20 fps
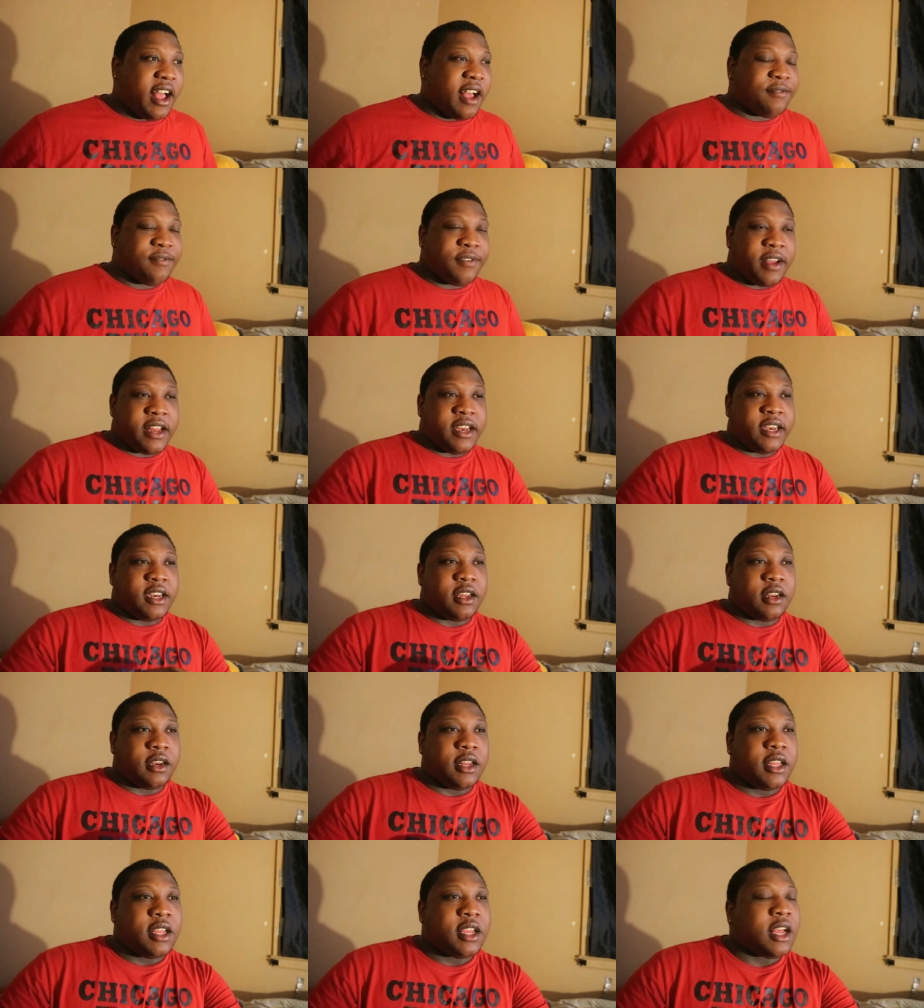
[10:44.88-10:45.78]
I
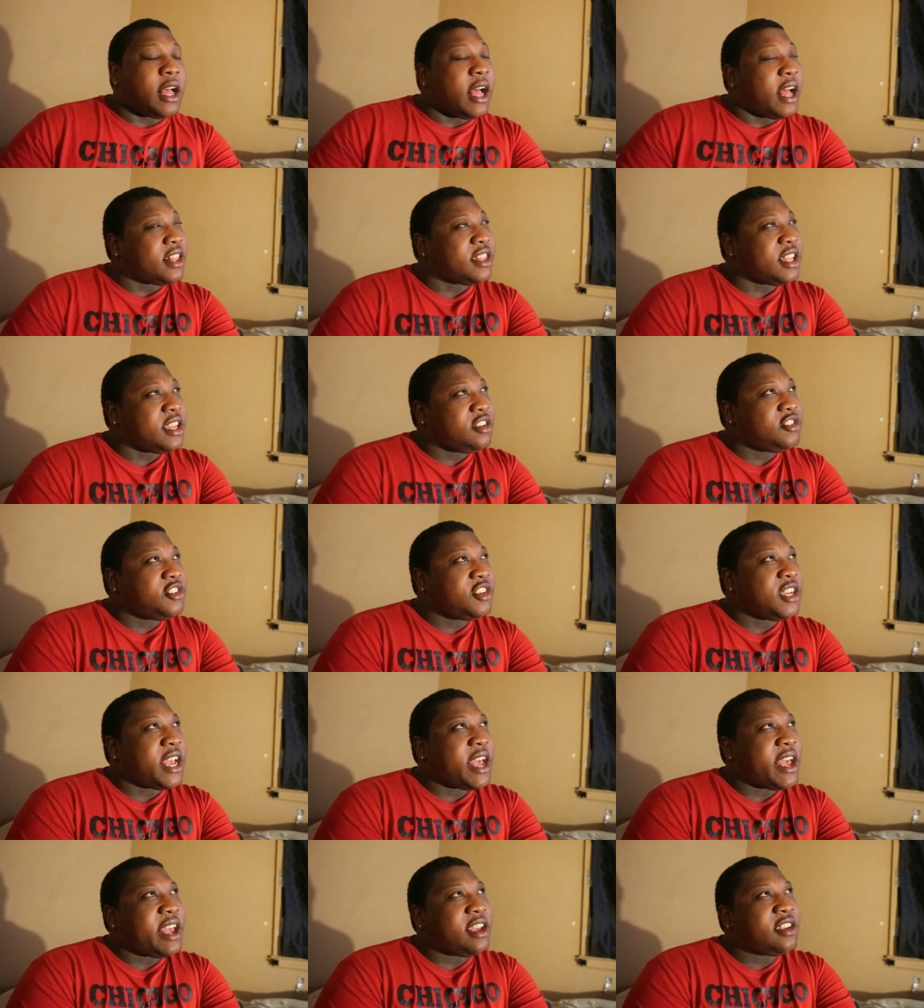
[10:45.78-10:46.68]
finally, I think
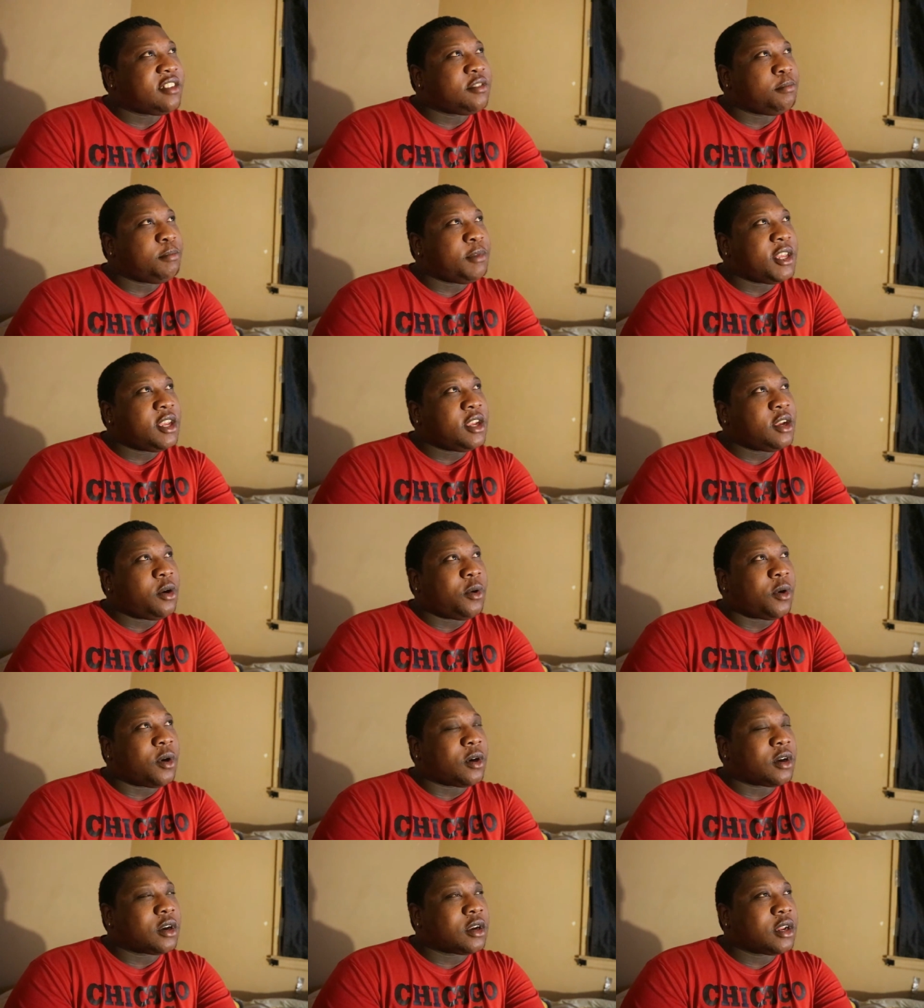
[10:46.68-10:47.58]
she asked me,
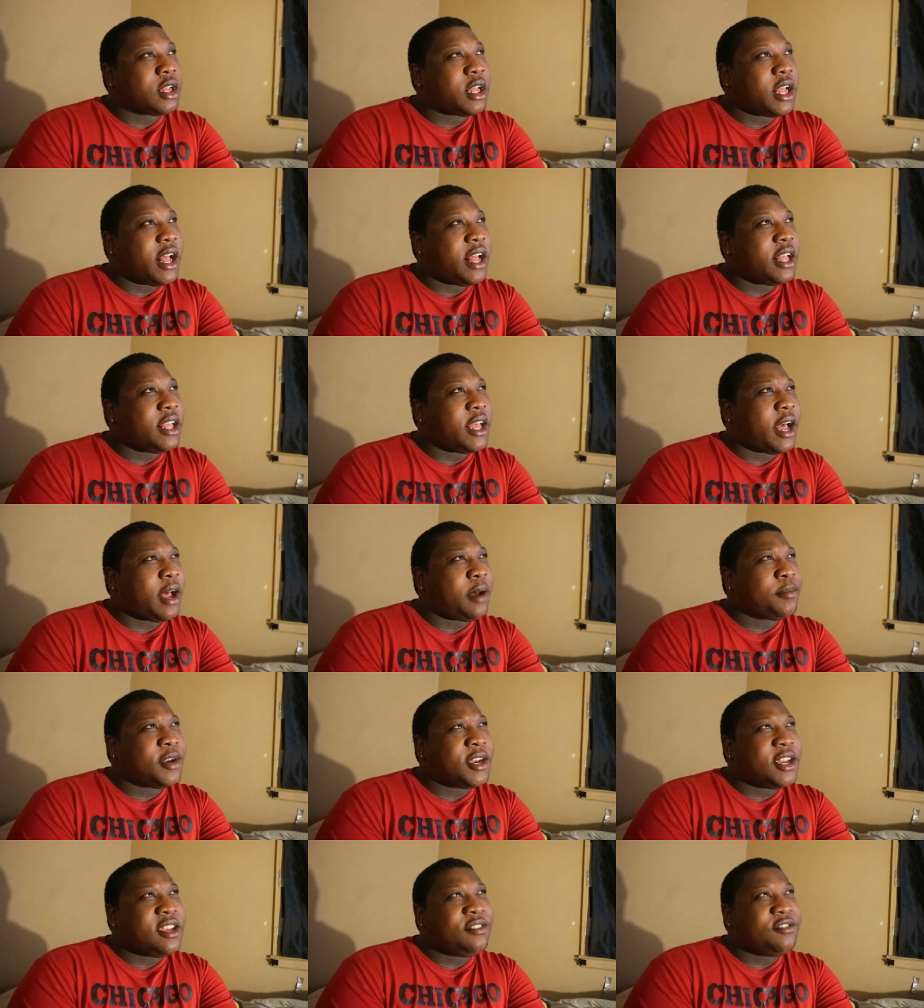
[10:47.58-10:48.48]
or
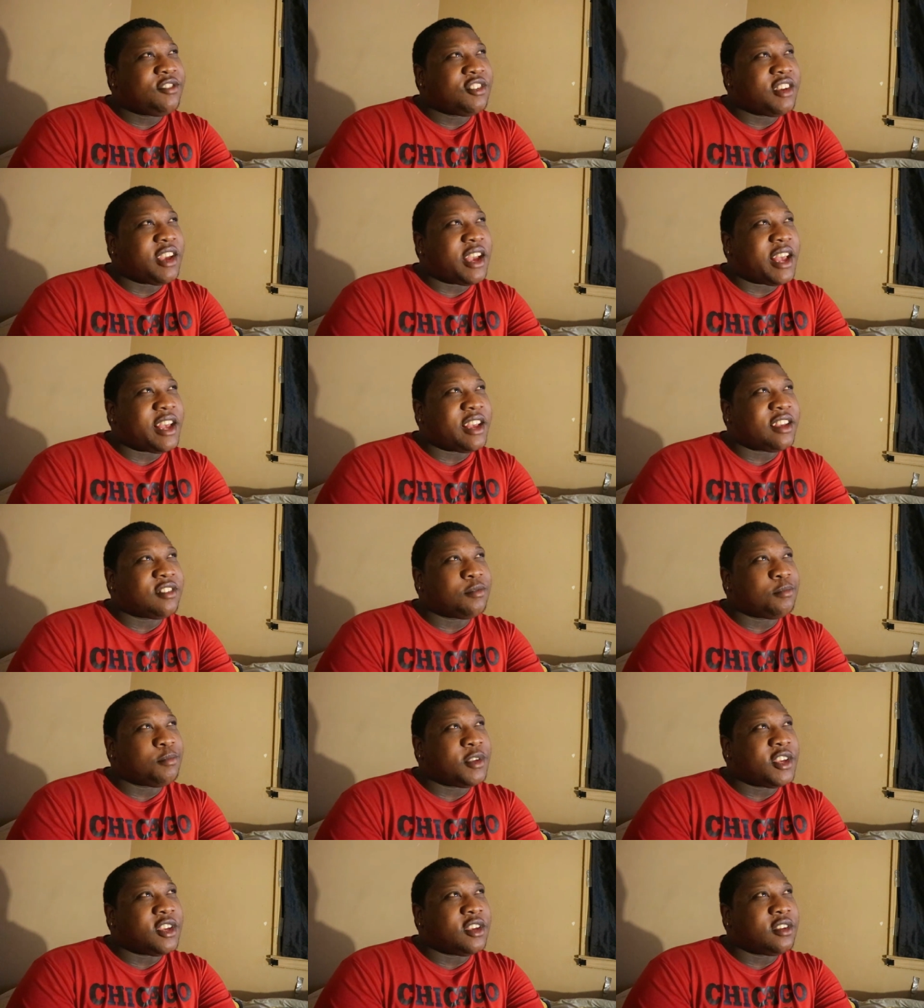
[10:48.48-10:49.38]
I believe she
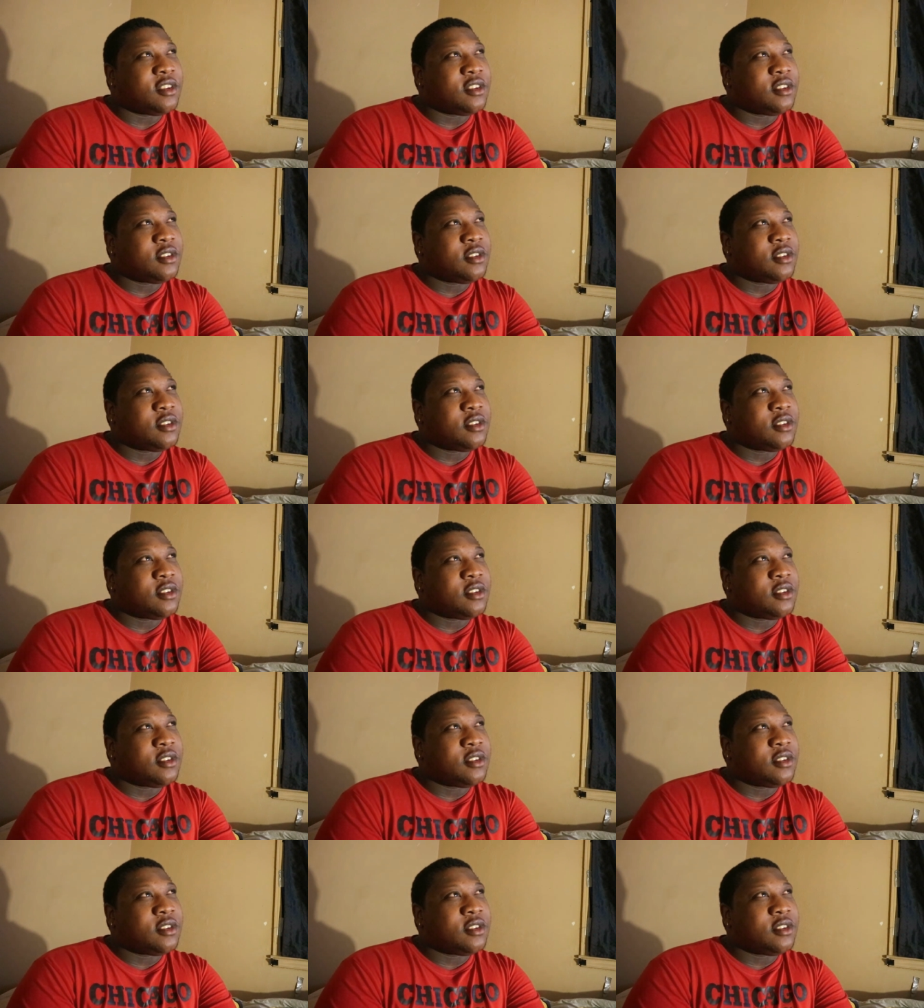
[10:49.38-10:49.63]
asked me.